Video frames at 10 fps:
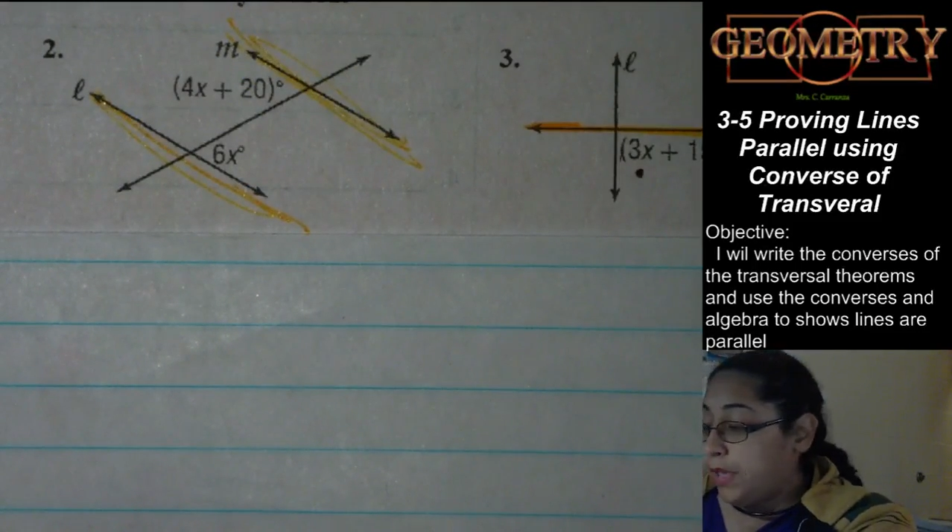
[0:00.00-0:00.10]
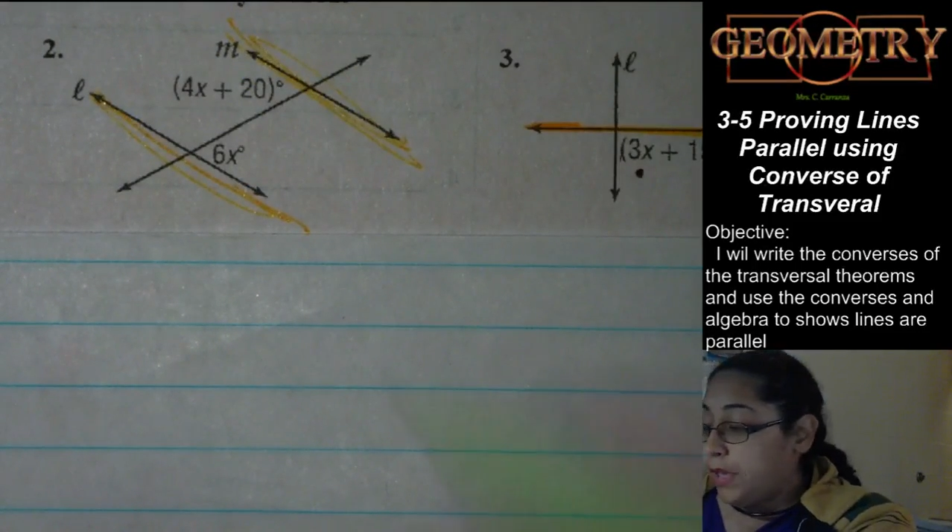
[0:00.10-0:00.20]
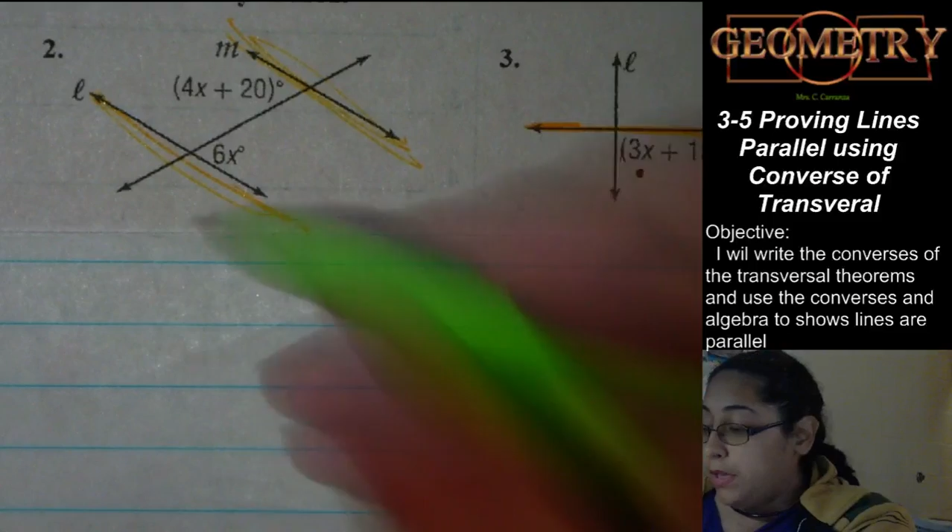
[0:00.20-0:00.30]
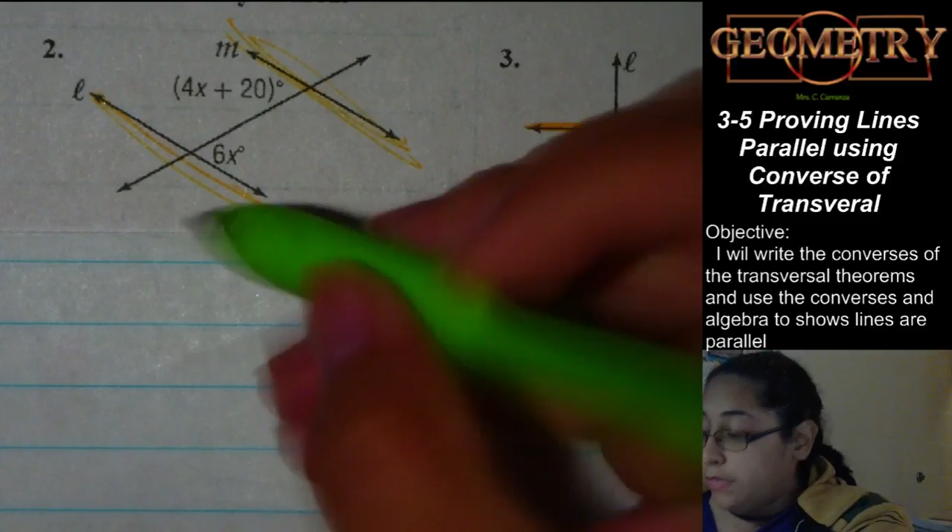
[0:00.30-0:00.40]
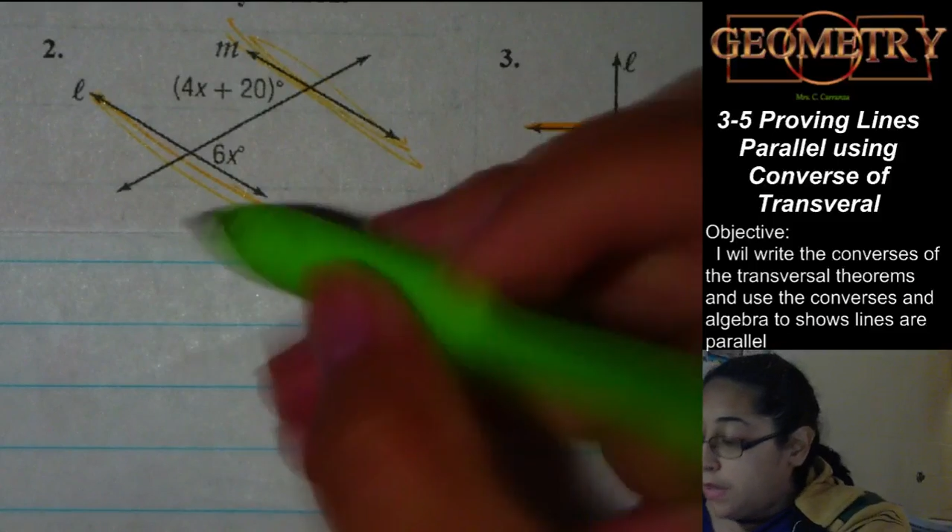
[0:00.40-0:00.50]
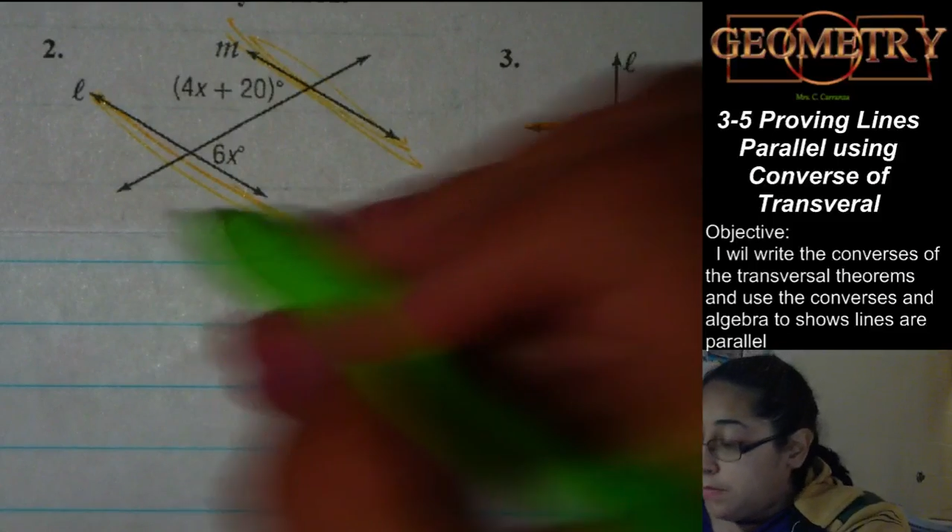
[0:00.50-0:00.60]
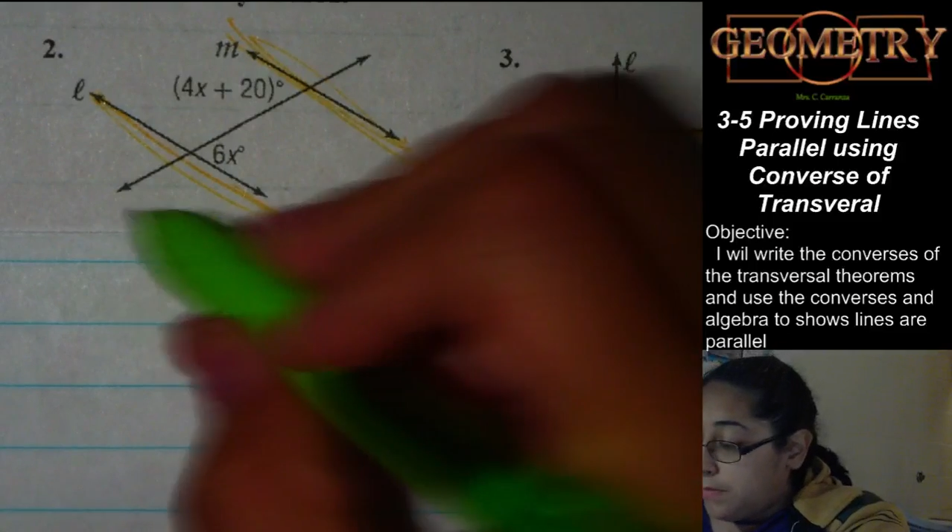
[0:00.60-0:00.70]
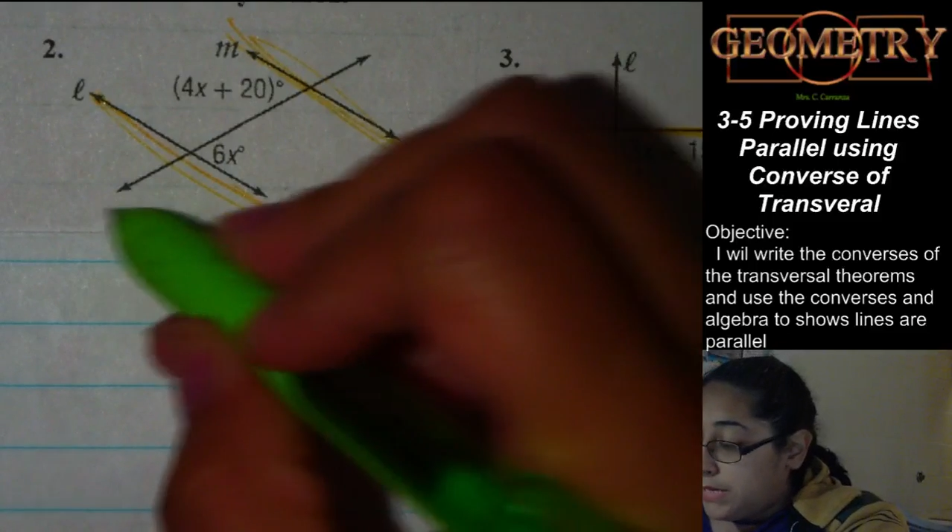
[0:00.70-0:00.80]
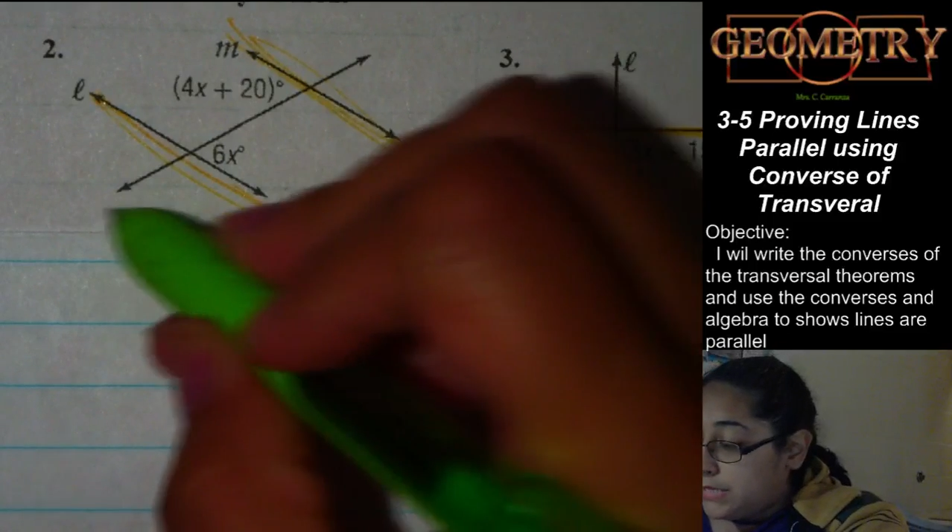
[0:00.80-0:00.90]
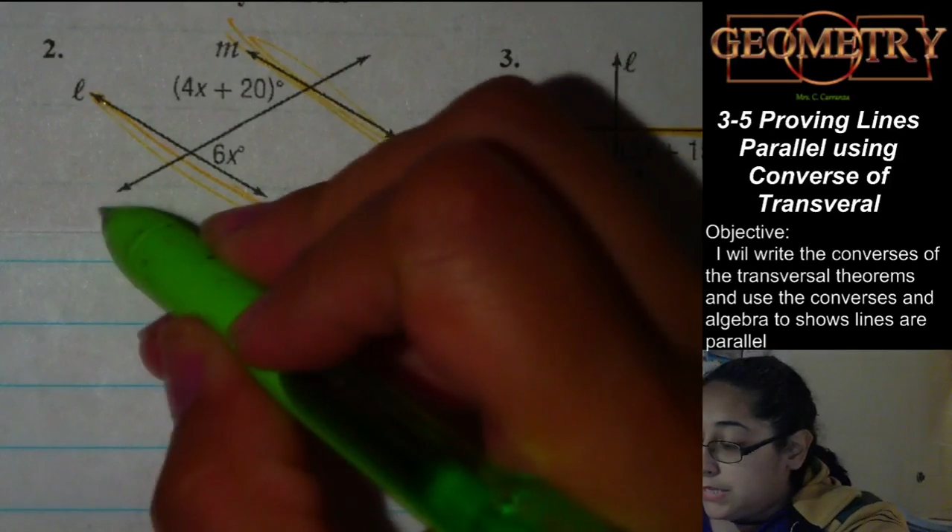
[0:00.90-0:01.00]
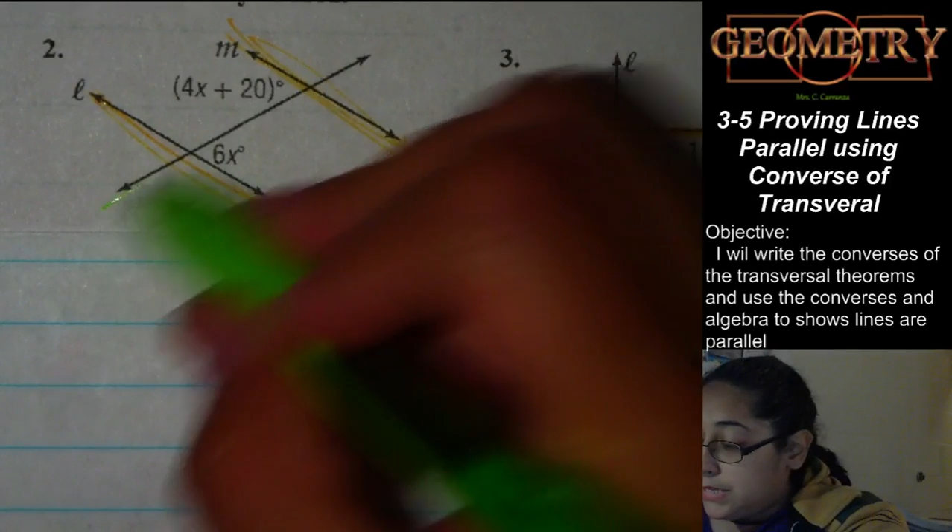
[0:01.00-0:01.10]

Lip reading: That makes this